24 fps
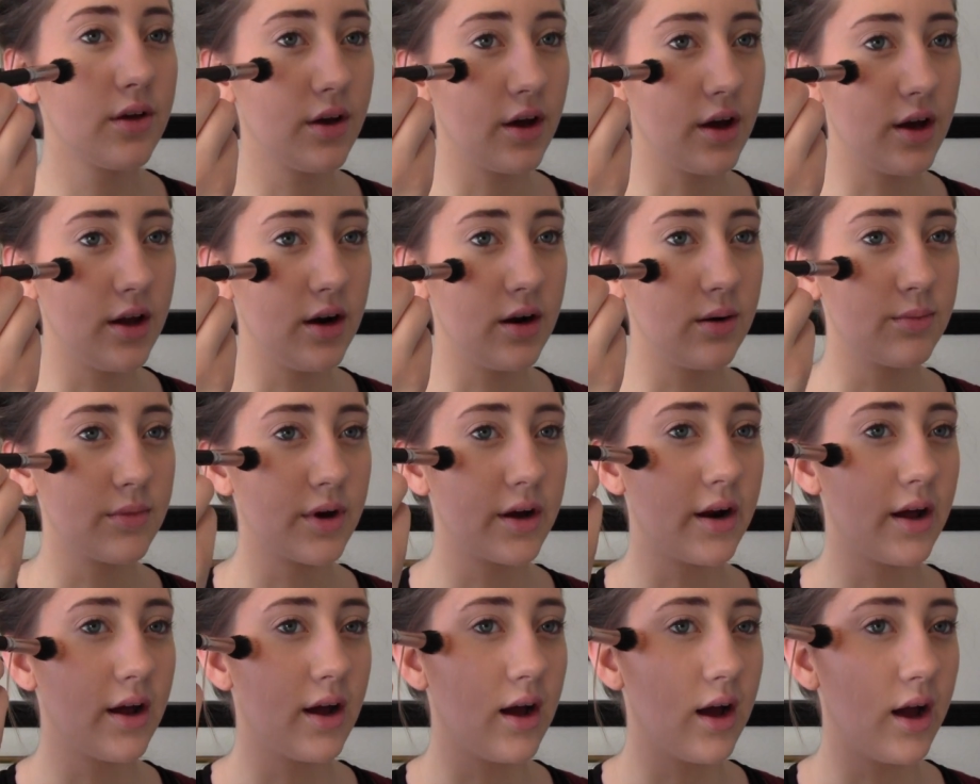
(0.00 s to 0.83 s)
and I'm
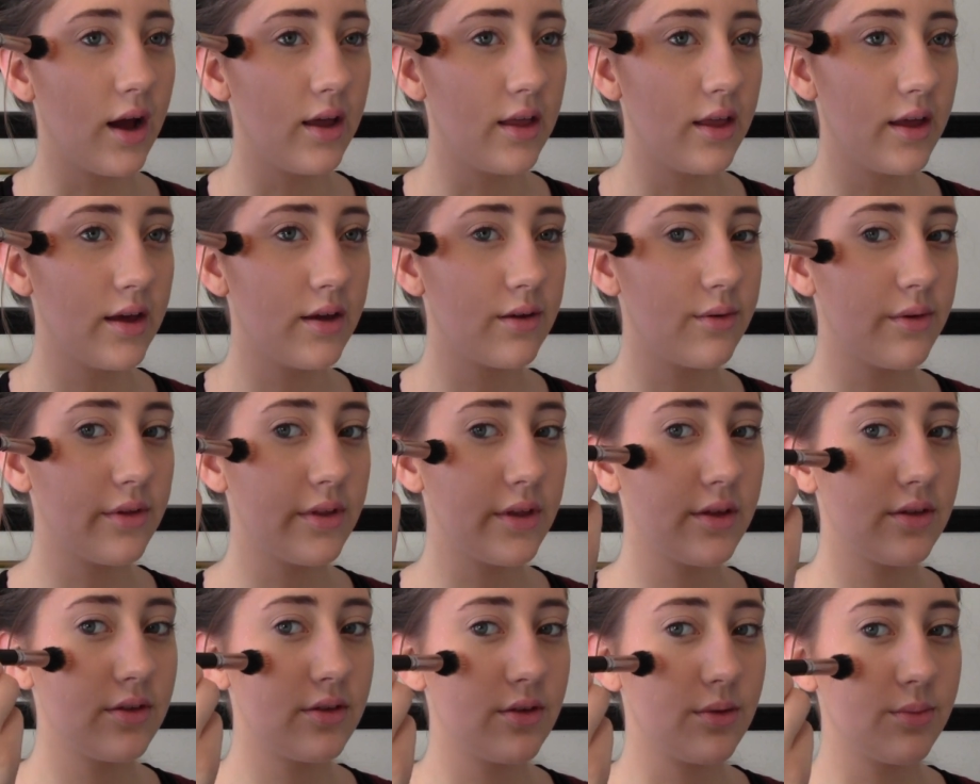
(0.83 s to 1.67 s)
going to highlight with
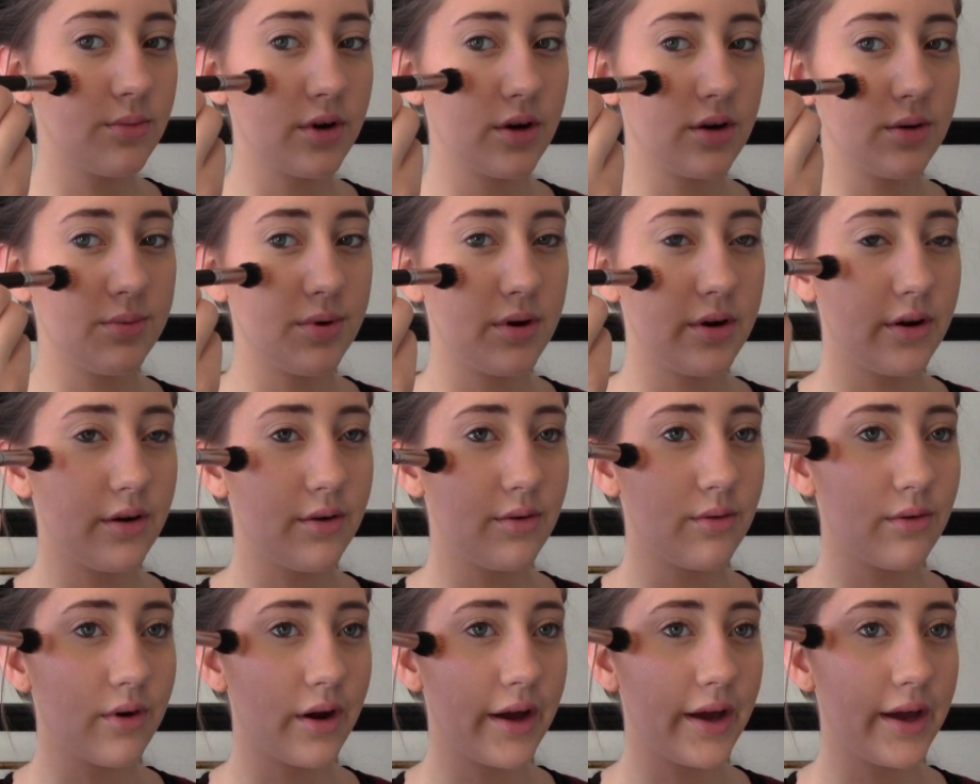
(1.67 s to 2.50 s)
it. So I'm going to put it
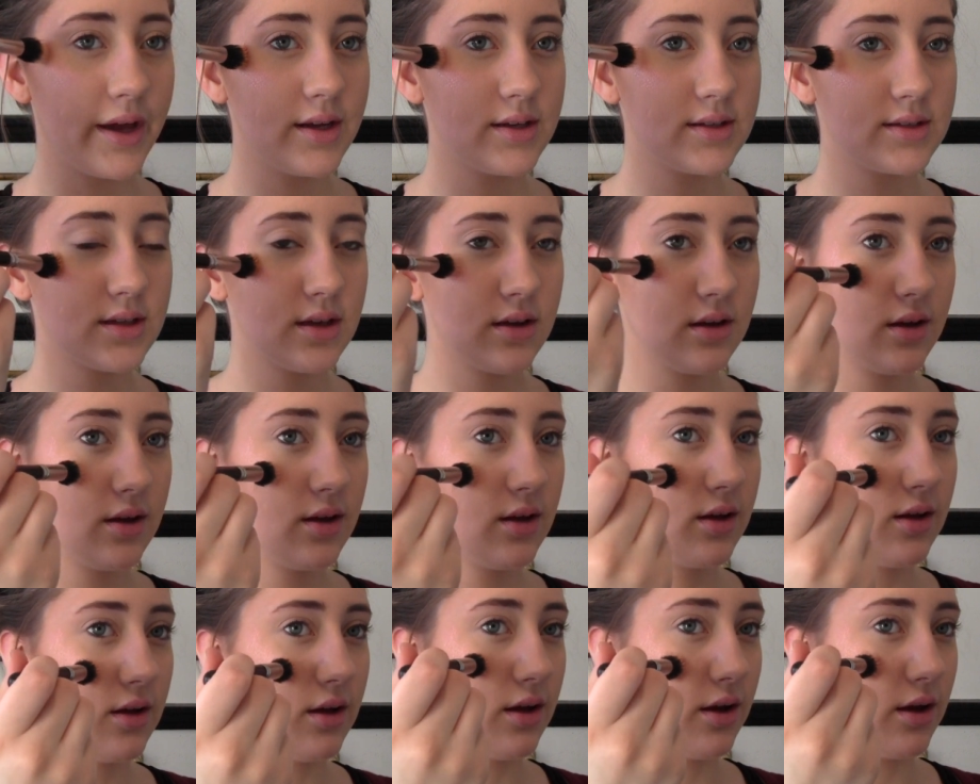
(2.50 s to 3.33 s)
right
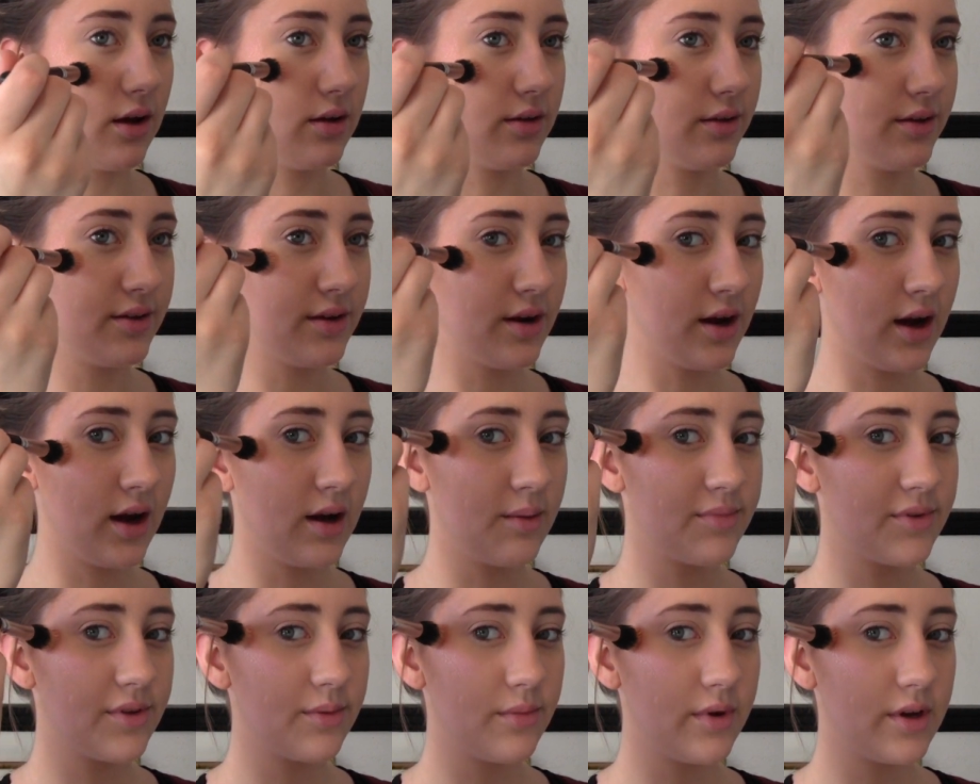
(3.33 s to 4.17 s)
on the
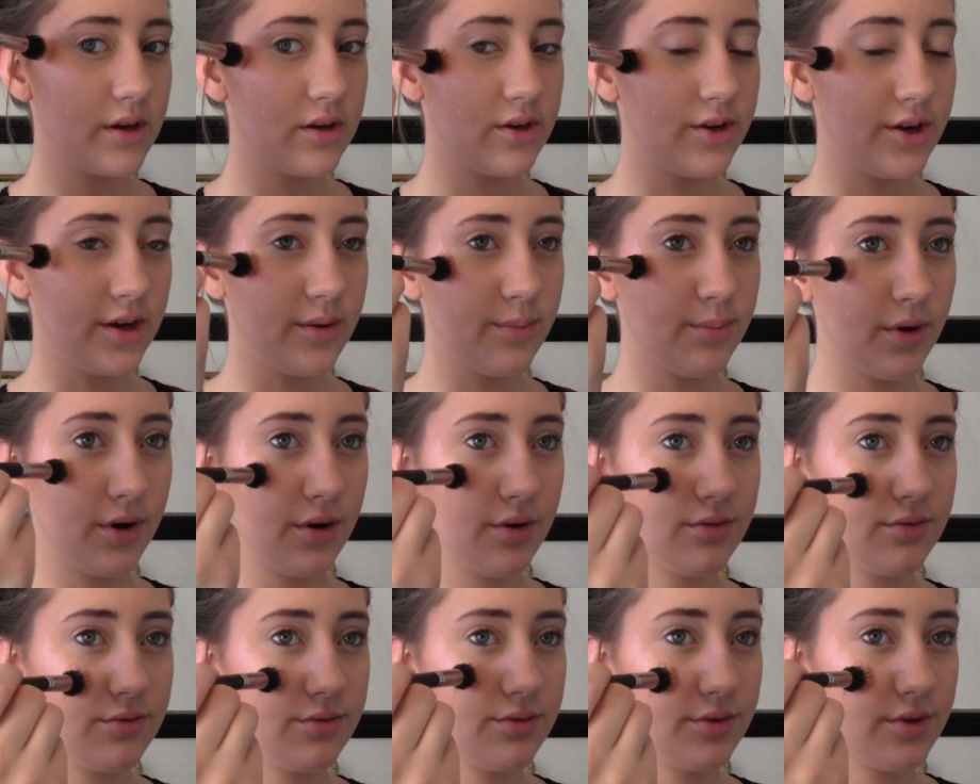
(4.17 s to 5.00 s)
tops of my
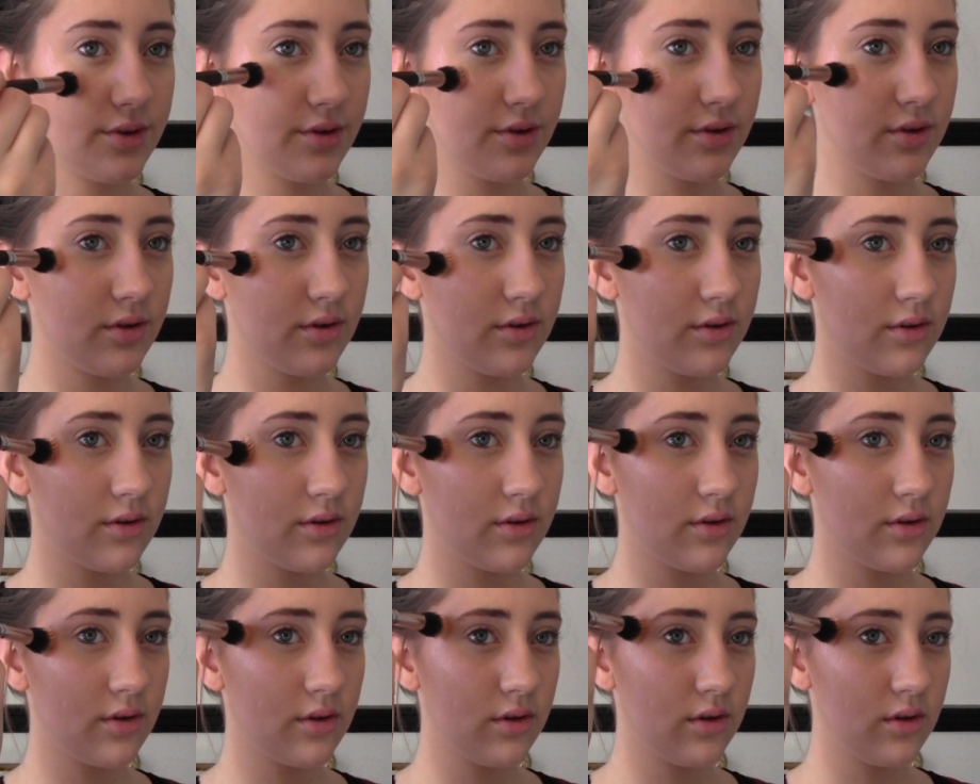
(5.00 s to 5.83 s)
cheekbones
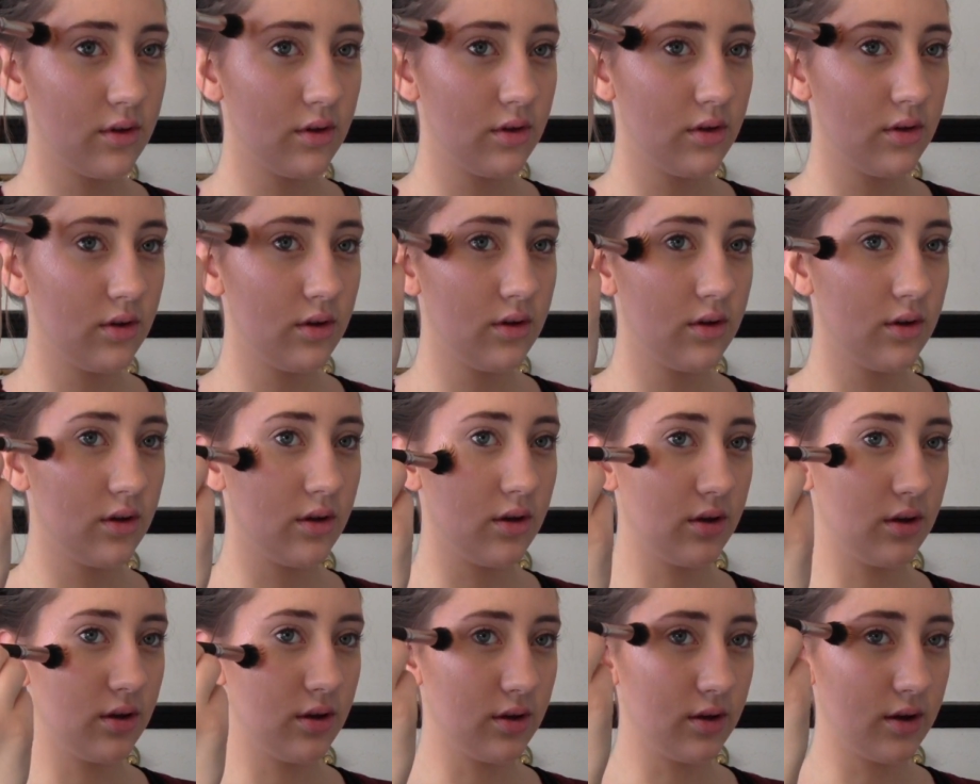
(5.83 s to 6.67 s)

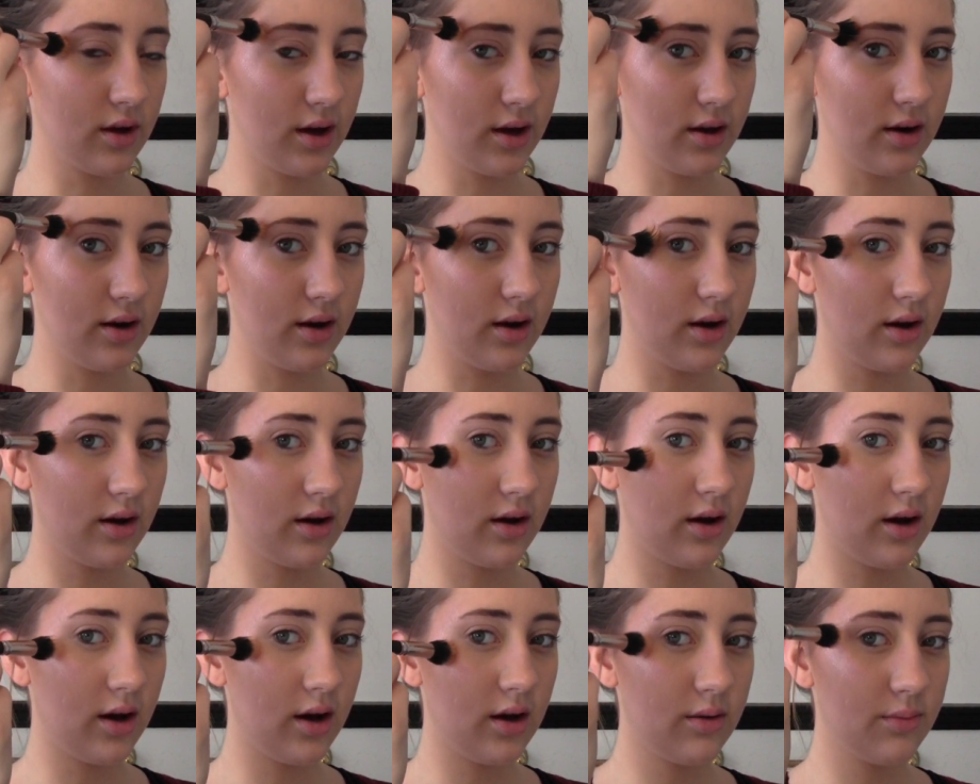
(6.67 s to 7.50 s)
and kind of
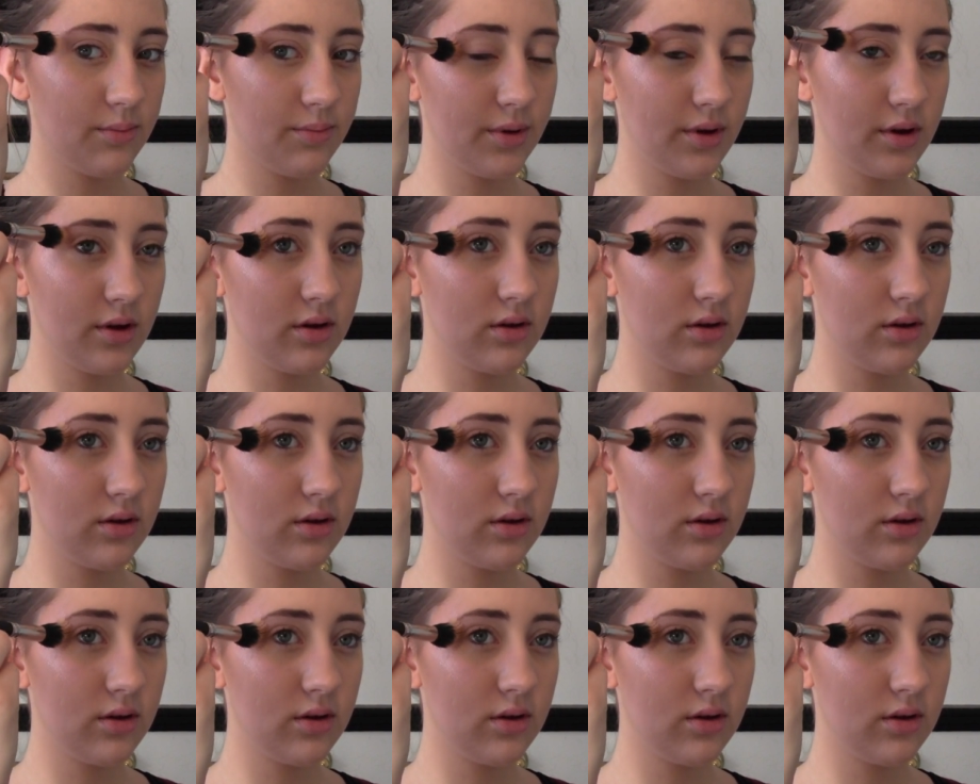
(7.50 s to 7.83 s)
up